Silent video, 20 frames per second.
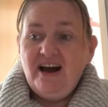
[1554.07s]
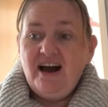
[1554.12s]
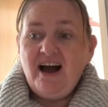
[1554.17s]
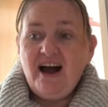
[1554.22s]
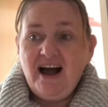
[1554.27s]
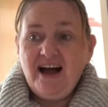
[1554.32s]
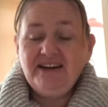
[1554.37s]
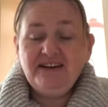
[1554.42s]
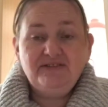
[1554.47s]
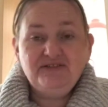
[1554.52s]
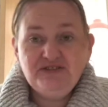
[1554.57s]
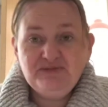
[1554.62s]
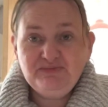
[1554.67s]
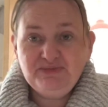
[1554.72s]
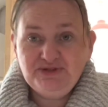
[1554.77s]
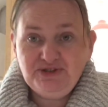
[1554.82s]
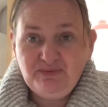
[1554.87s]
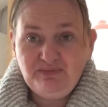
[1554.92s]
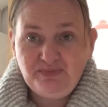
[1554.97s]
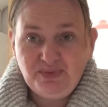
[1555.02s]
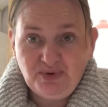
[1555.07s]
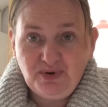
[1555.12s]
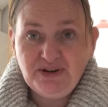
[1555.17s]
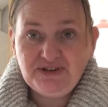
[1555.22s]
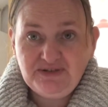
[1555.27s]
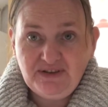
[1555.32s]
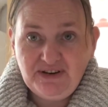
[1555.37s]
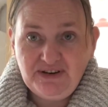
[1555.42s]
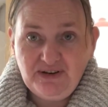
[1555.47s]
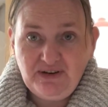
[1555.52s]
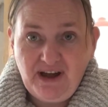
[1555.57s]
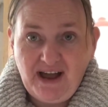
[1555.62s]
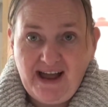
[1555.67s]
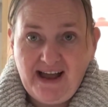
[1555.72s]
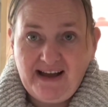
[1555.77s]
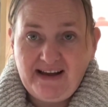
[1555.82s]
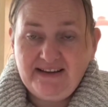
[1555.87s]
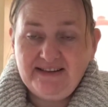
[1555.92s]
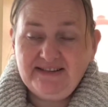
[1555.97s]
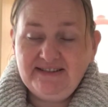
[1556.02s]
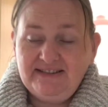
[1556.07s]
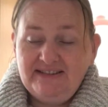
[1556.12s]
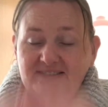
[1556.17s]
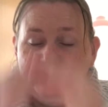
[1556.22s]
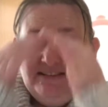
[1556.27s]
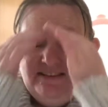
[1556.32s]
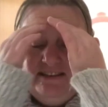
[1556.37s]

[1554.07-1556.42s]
And I've just brought her to a new house.